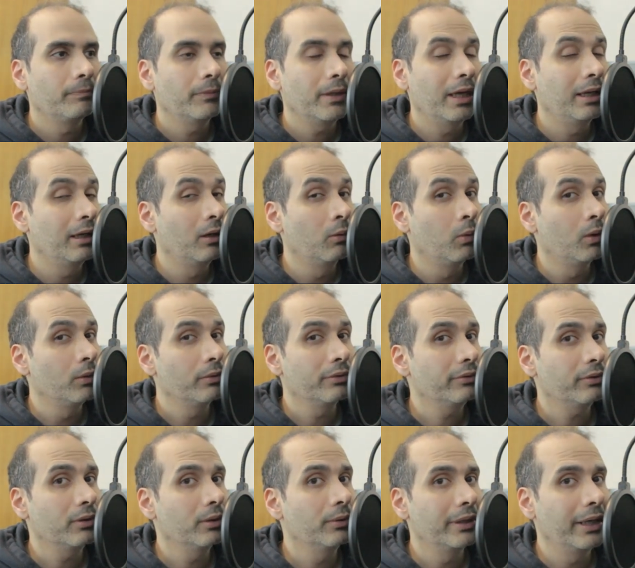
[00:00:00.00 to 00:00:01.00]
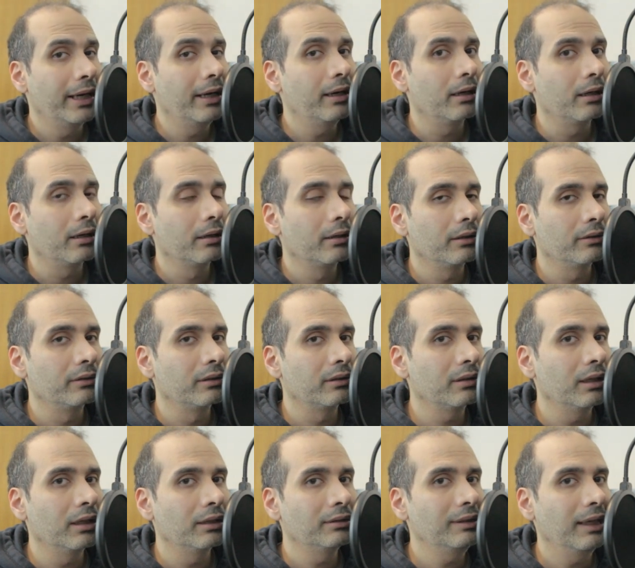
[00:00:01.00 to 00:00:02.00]
and it won't throw an error because it's
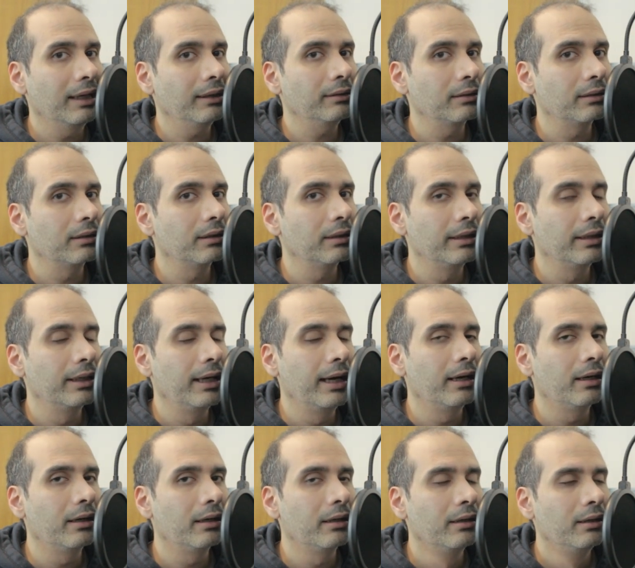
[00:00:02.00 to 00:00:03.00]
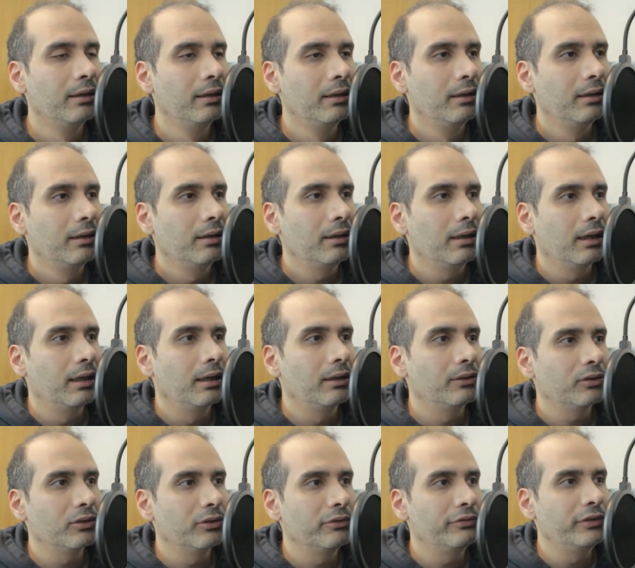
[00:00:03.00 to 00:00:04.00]
not technically an error.
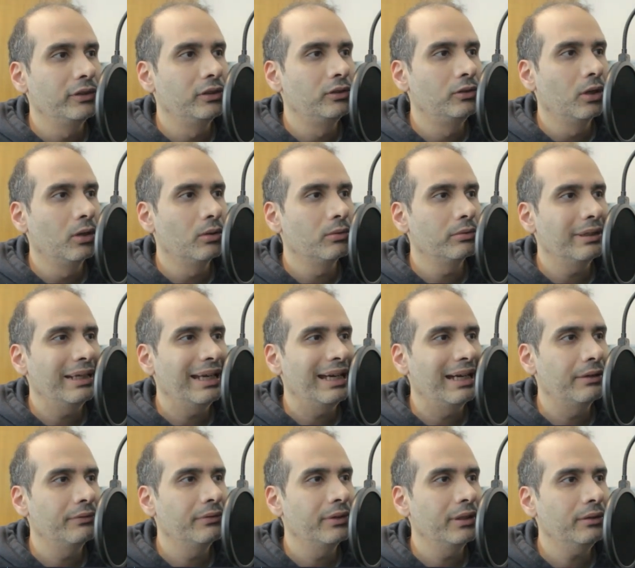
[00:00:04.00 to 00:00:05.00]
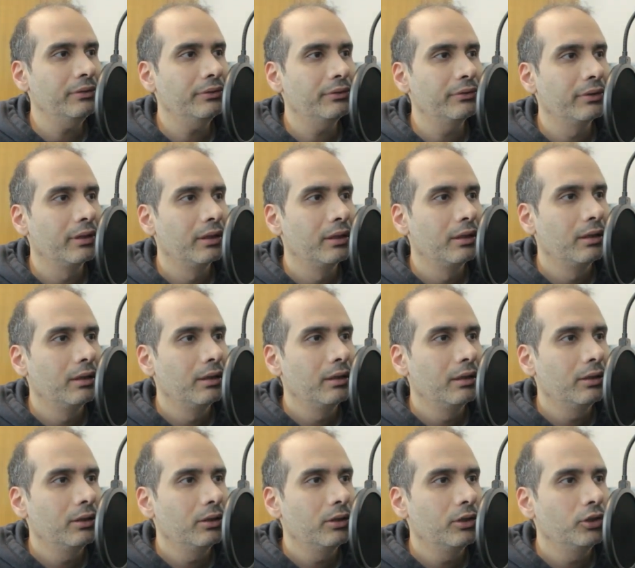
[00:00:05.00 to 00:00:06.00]
So if you don't have this,
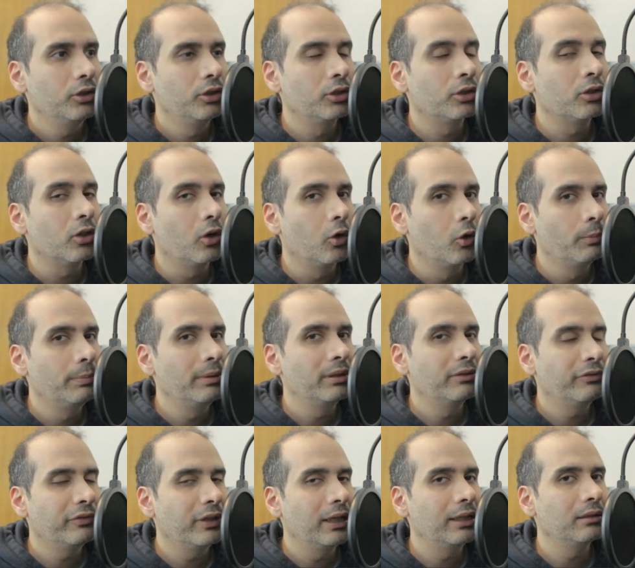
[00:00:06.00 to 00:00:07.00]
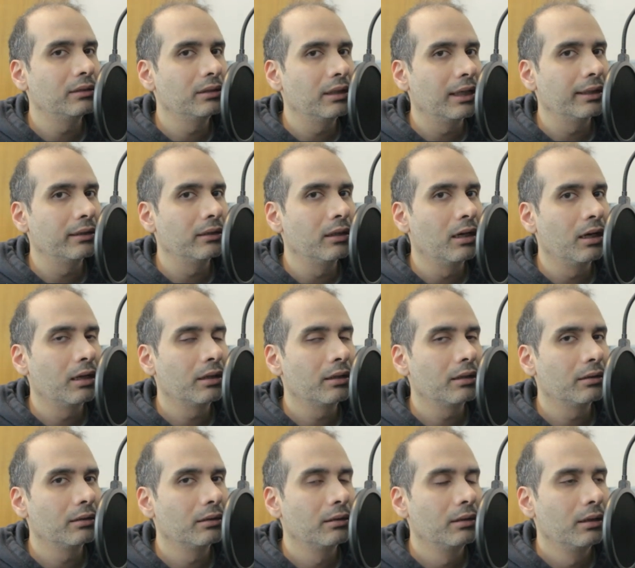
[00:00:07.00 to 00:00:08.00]
your open file dialog
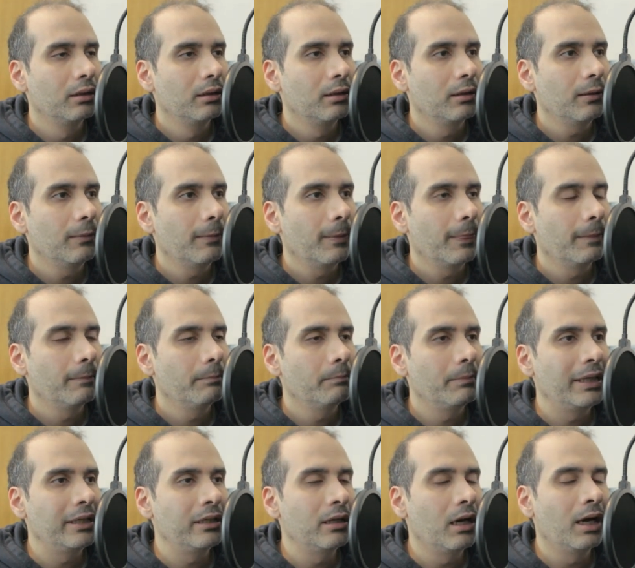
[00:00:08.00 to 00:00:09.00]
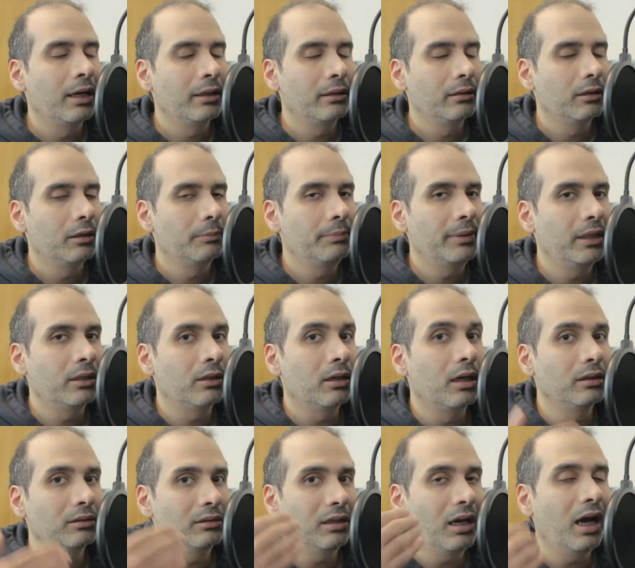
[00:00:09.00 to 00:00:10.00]
may not appear
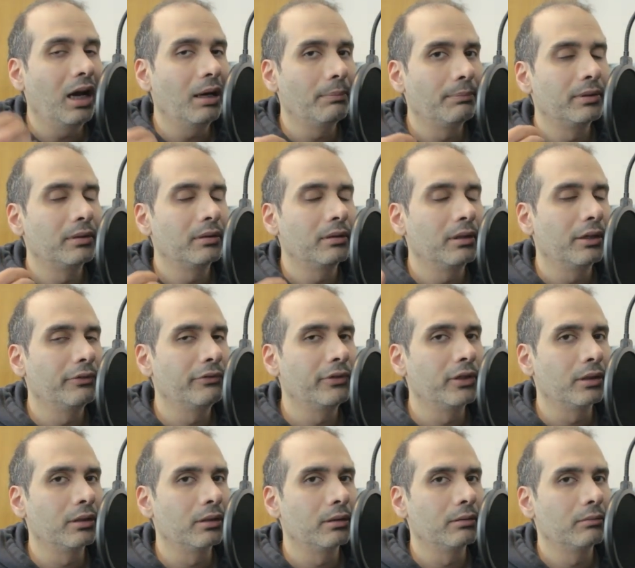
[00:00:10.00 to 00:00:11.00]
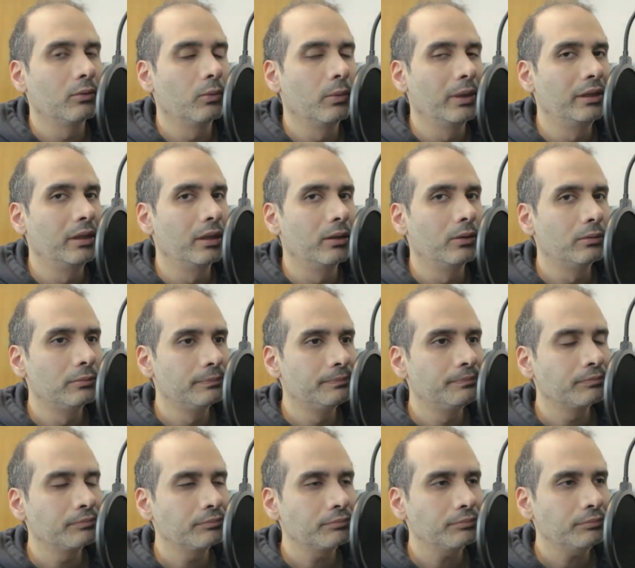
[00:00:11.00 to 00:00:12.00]
on top of your window,
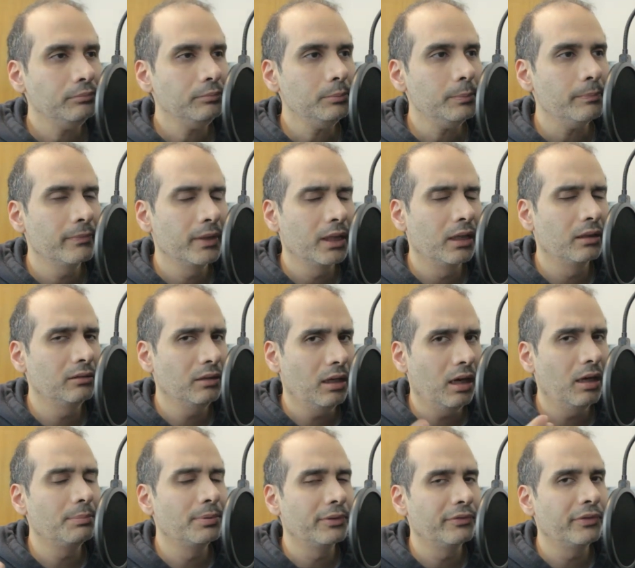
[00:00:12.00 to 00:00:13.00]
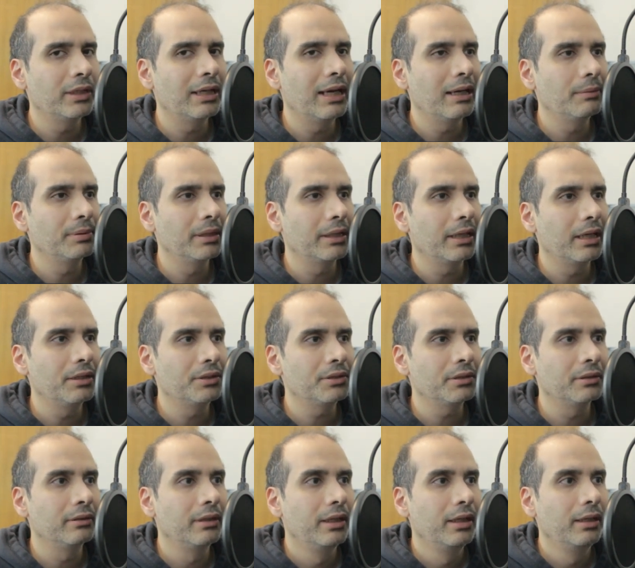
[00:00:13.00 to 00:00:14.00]
on top of your
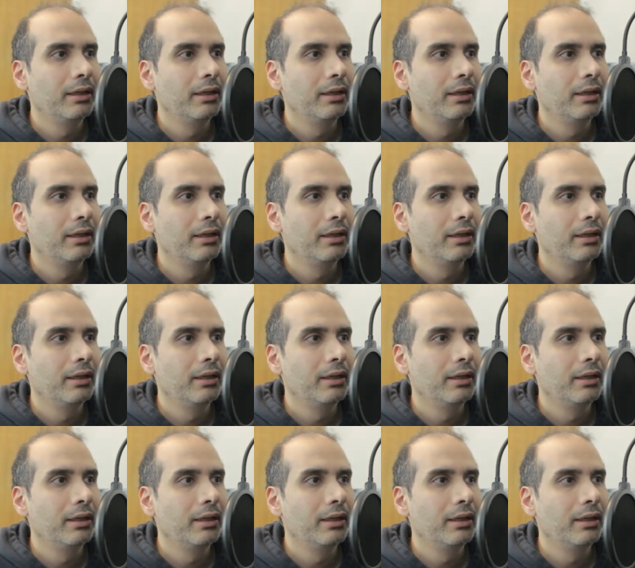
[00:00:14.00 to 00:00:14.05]
application.